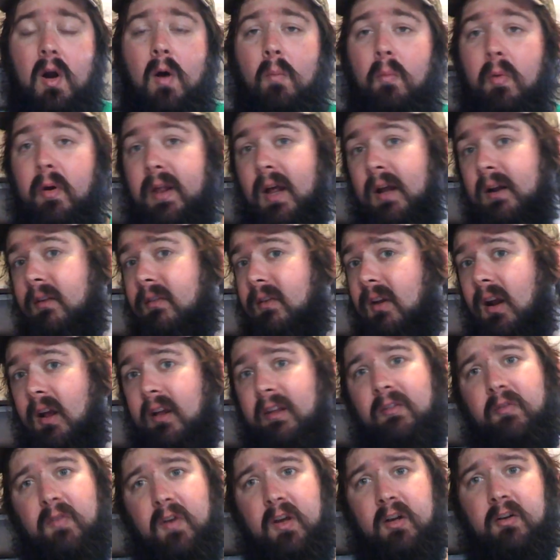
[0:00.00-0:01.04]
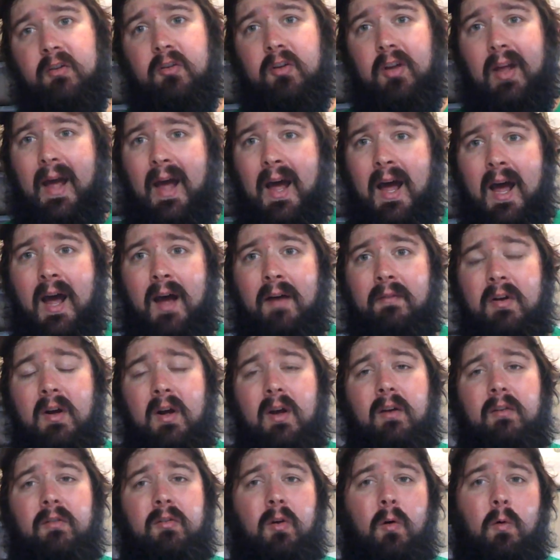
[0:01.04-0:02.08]
But that is a nice feature to have.
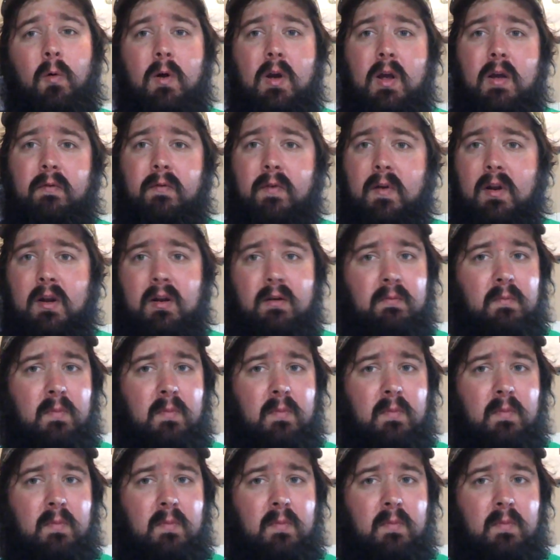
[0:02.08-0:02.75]
So if you